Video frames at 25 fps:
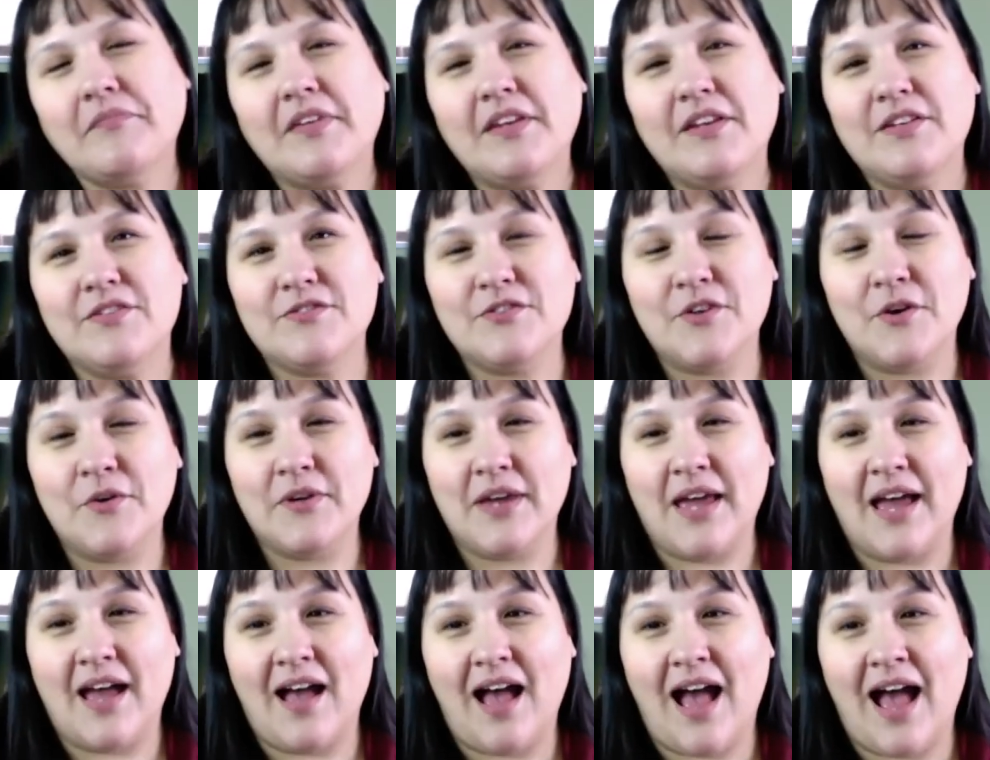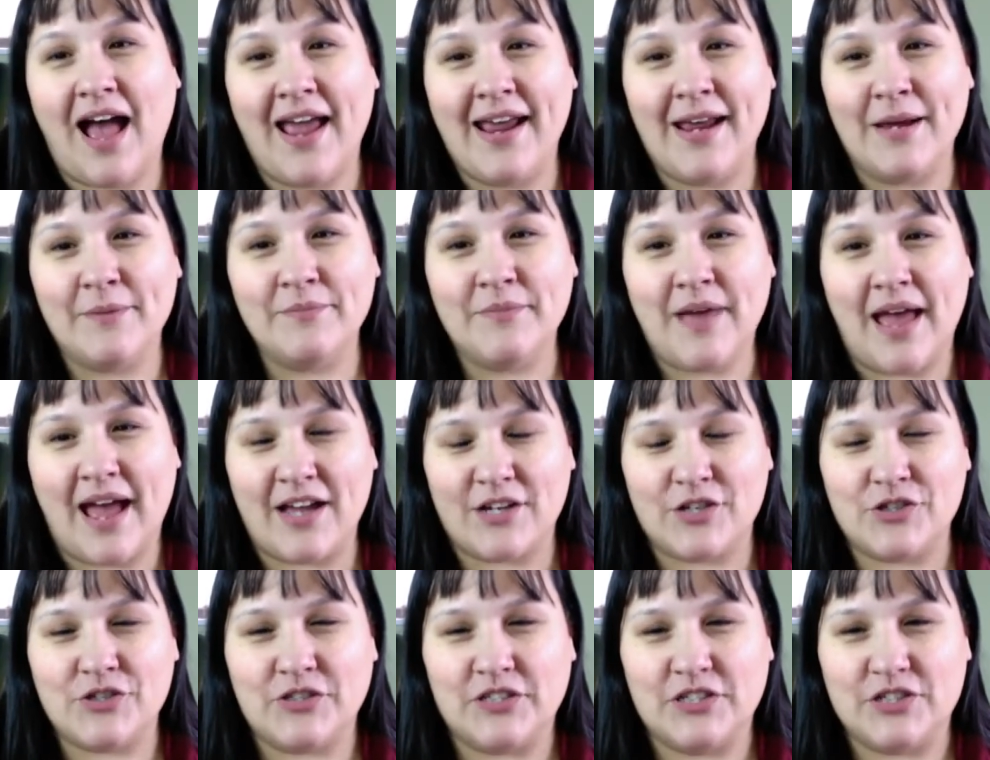So yeah, I am
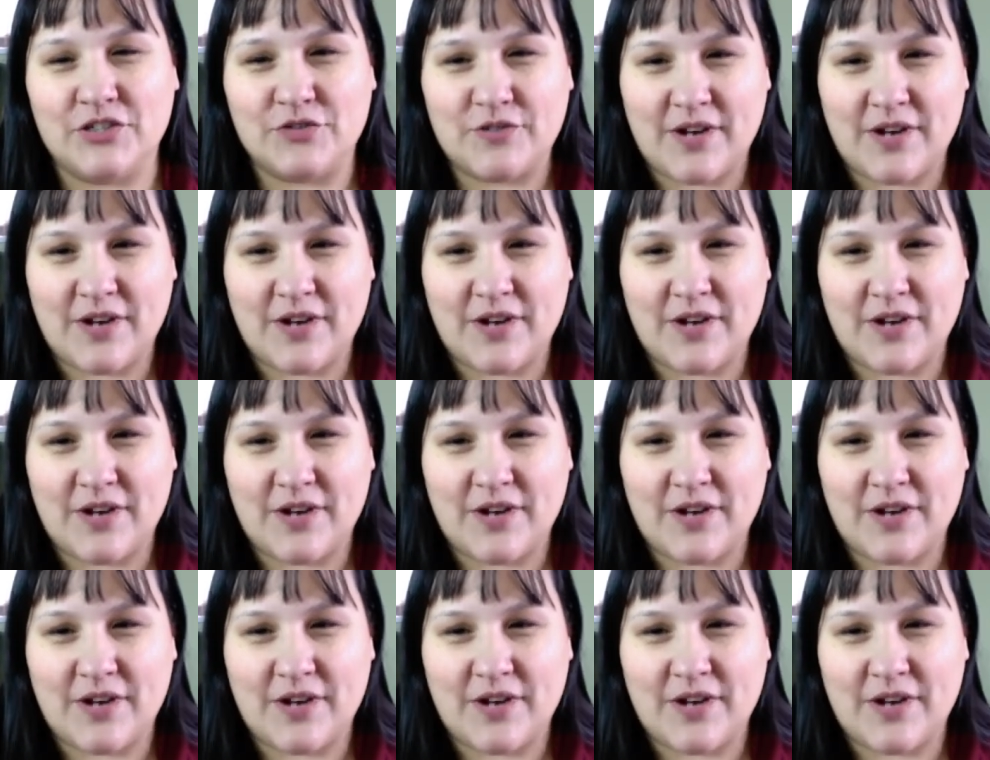actually